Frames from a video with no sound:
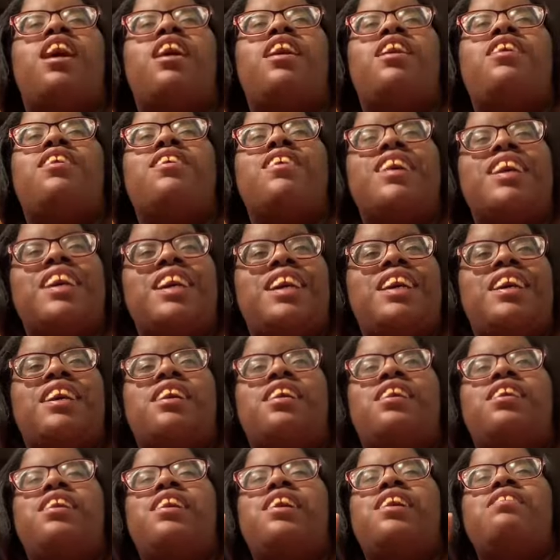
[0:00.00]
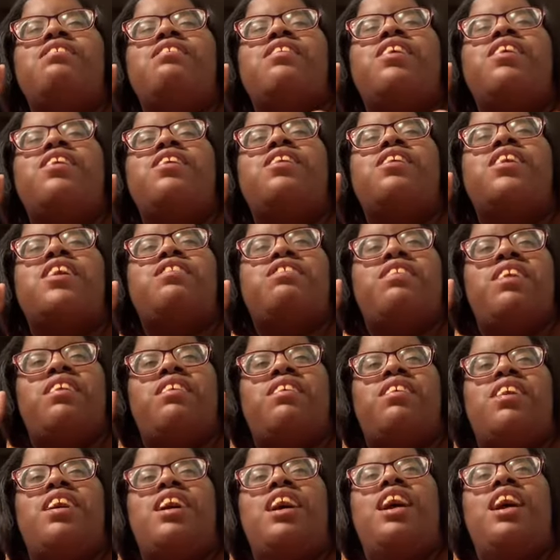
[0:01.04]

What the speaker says: go ahead and do me a huge favor.